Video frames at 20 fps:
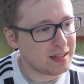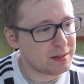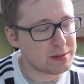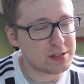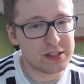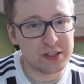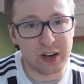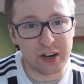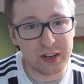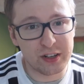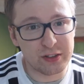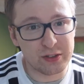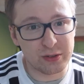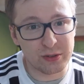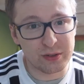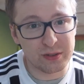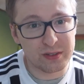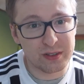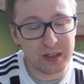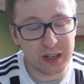I'm starting
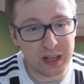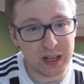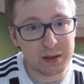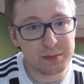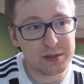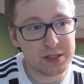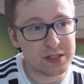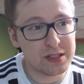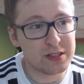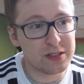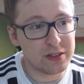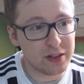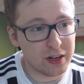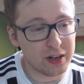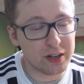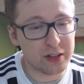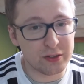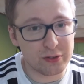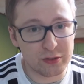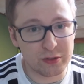to.
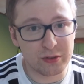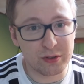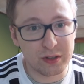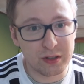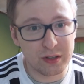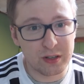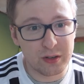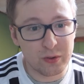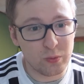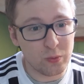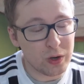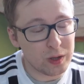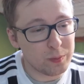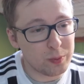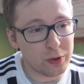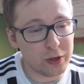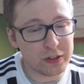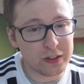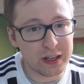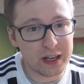1
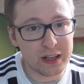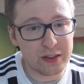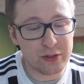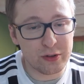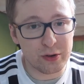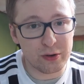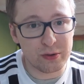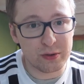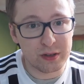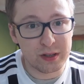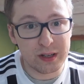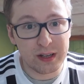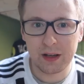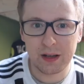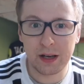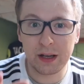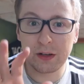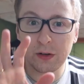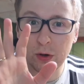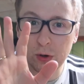point ahead though,
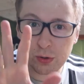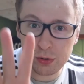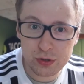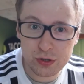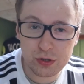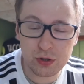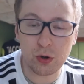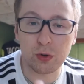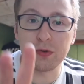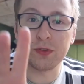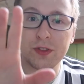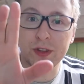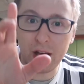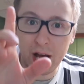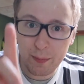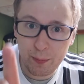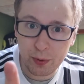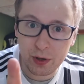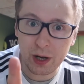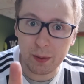and also
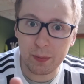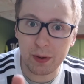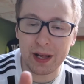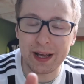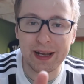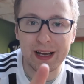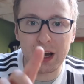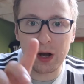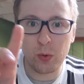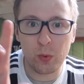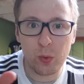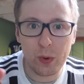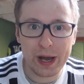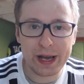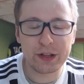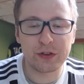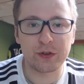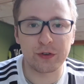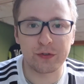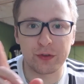Napoli are playing
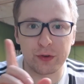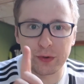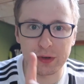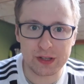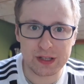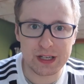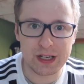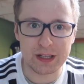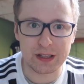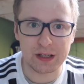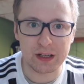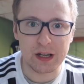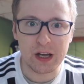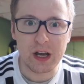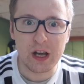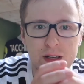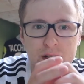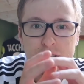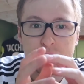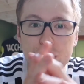away to Fiorentina.
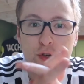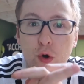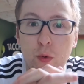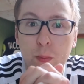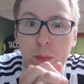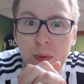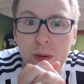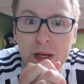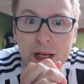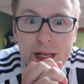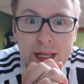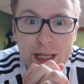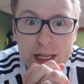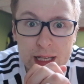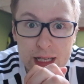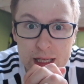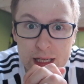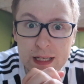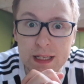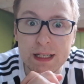So
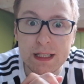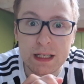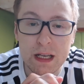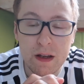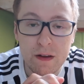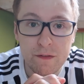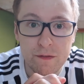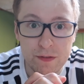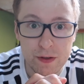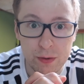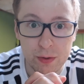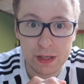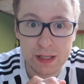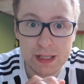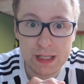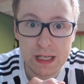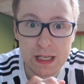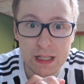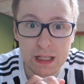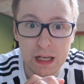please,
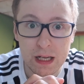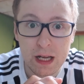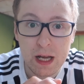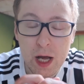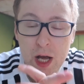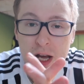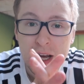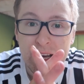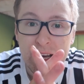Fiorentina,